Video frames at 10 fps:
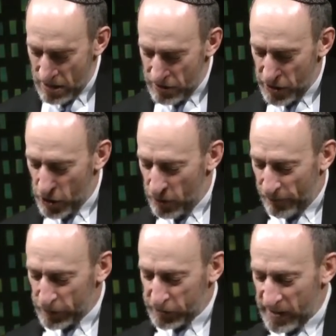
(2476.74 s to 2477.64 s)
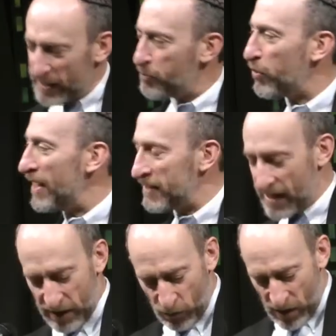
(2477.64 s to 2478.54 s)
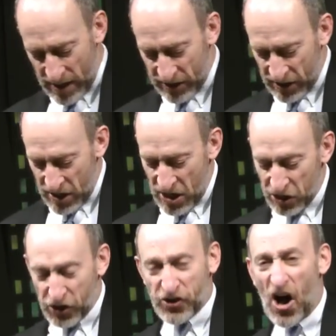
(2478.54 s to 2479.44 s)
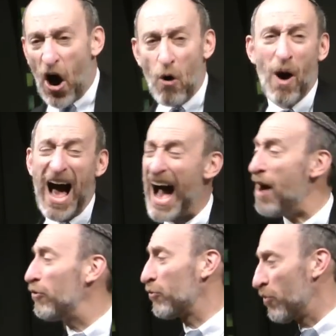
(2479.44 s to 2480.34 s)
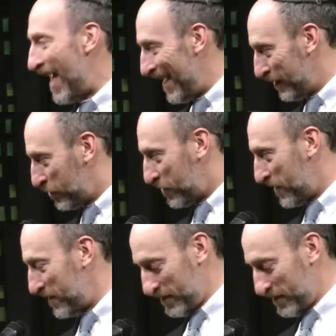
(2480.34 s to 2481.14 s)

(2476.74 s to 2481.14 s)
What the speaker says: The university's president was so outraged